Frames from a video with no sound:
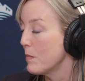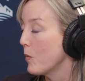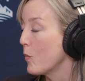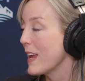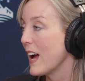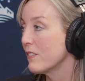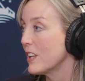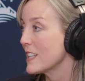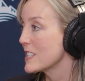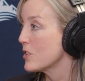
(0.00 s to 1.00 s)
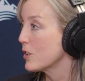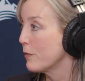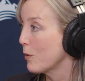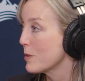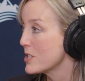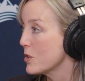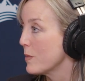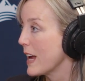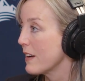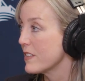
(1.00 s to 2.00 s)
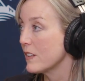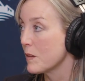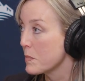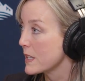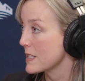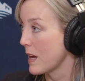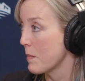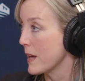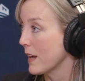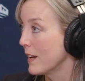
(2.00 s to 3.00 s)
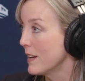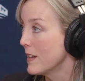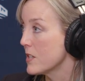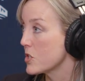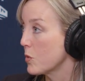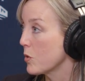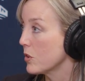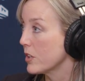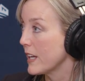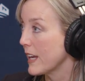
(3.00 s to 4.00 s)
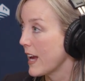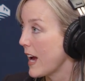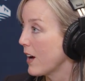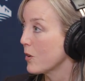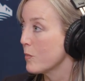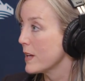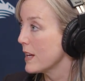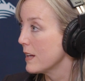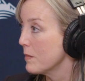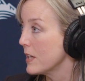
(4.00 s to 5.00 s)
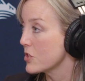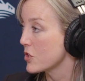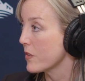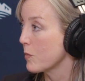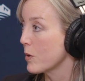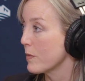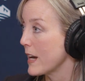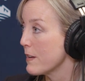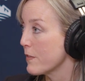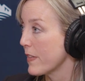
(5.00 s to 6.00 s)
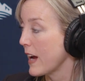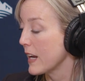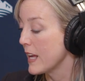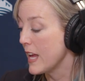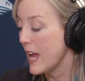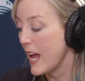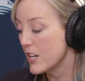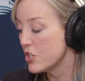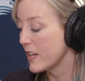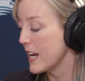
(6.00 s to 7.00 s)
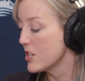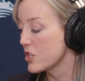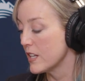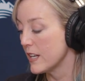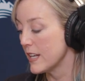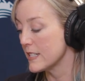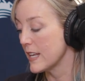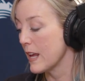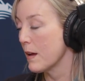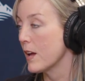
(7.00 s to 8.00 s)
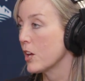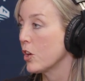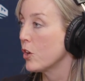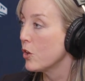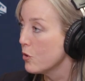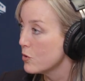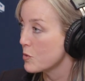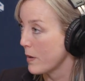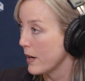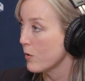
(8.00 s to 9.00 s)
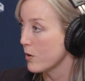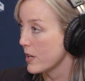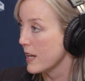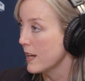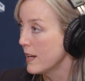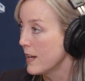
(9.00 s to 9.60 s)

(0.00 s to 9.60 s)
We have lots to look forward to. We have the Olympics coming. So we're looking at how do we ensure that we're ready for that. Education is a huge priority,